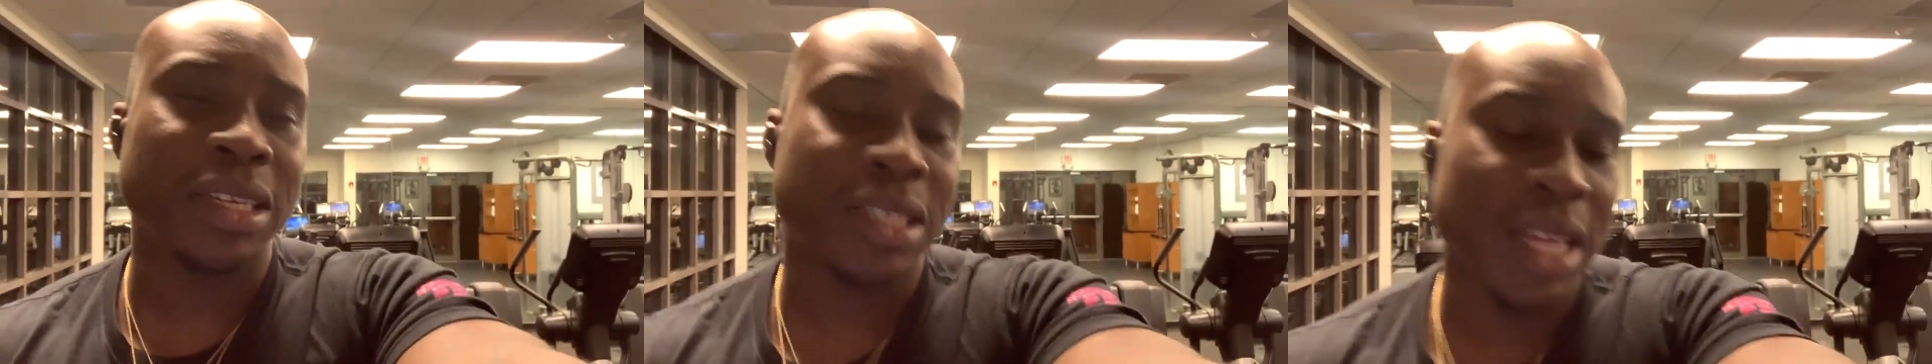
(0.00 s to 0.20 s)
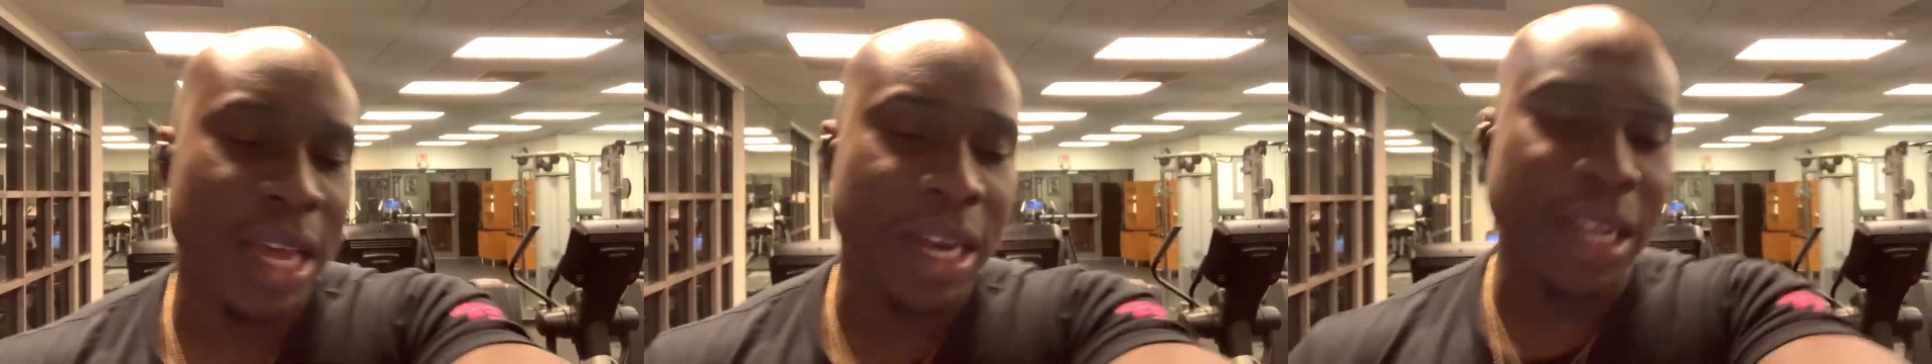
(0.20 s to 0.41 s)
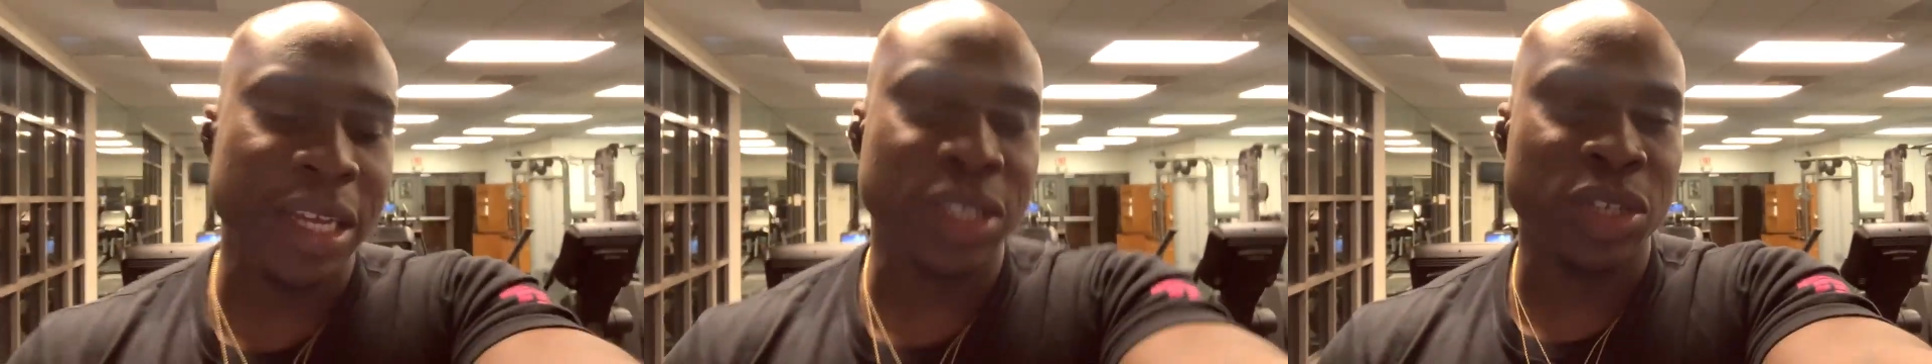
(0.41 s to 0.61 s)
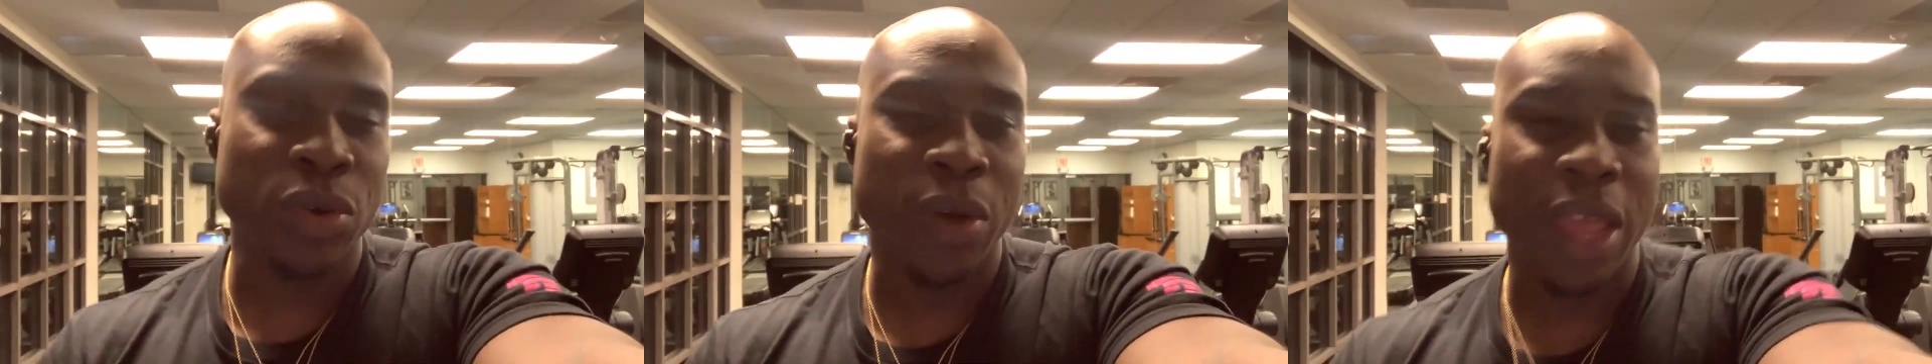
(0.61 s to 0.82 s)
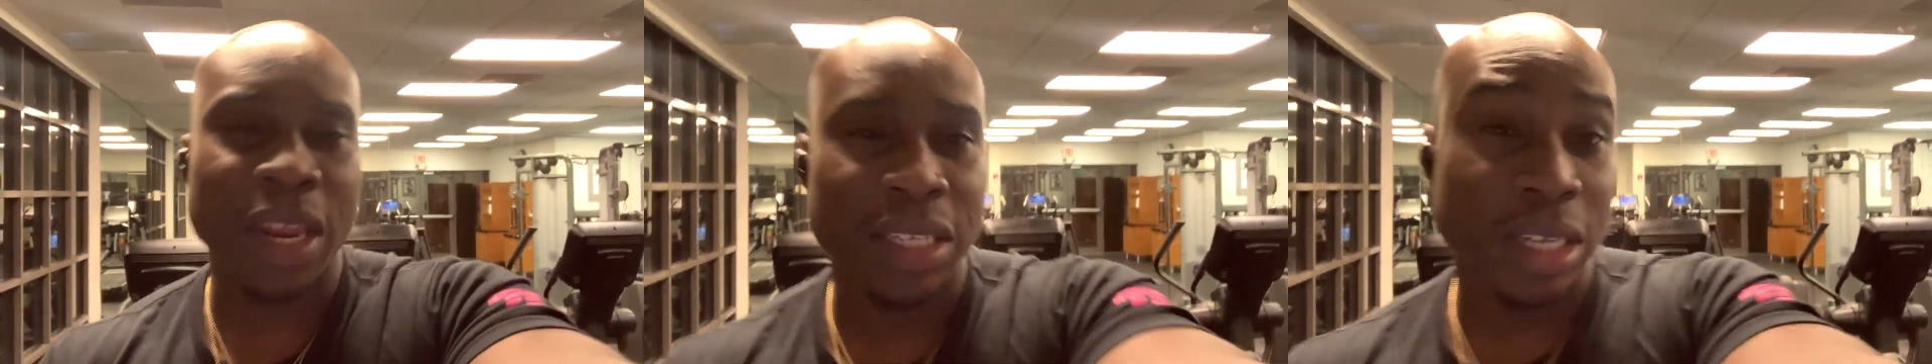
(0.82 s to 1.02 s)
is that it's
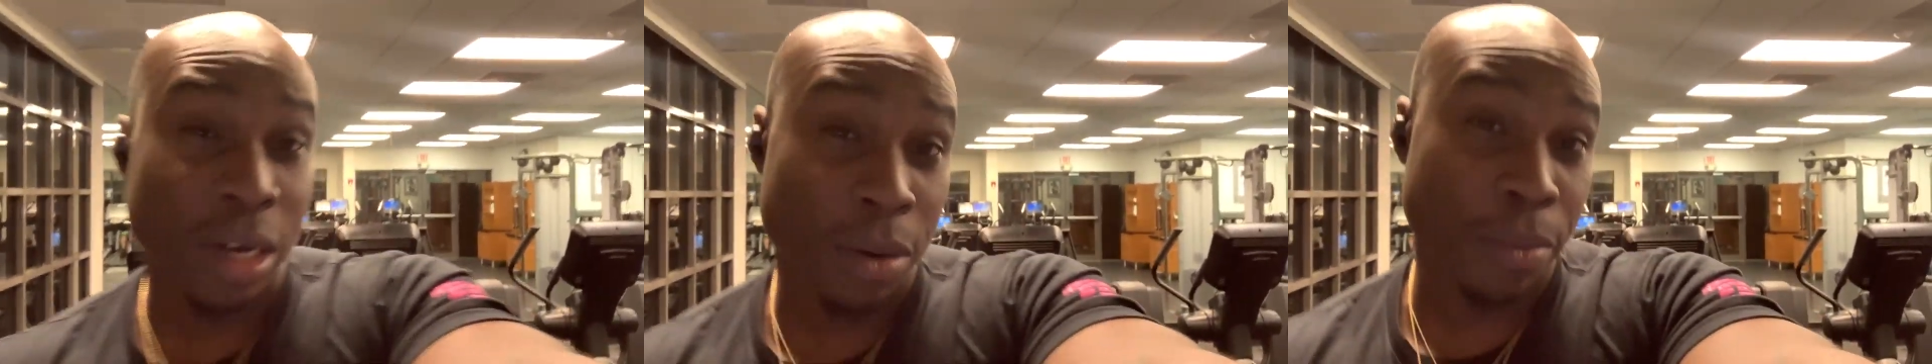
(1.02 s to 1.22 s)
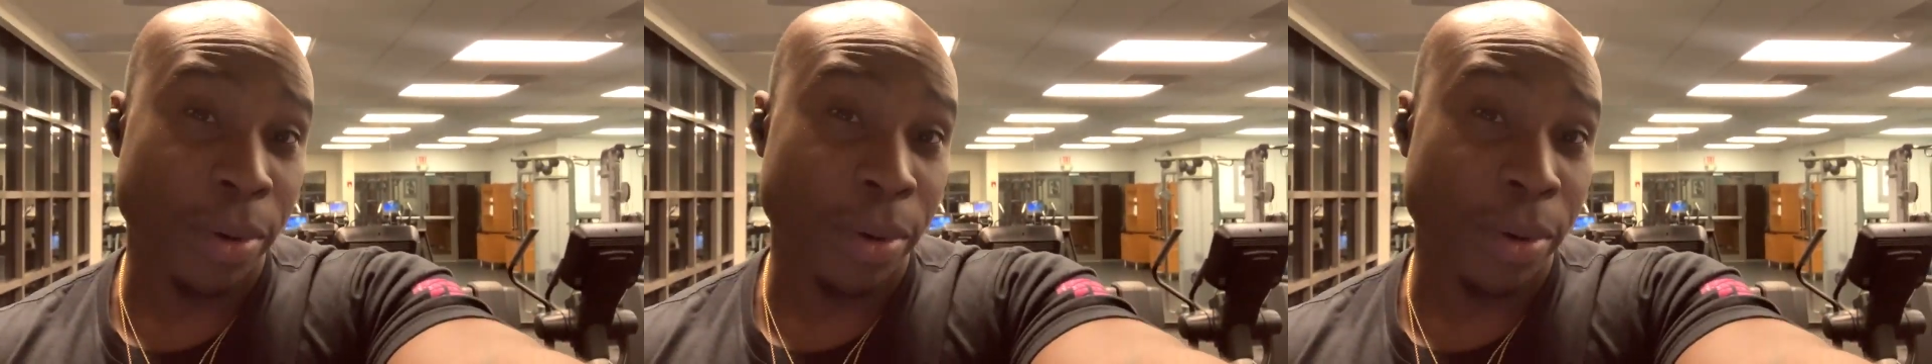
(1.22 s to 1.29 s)
okay to take a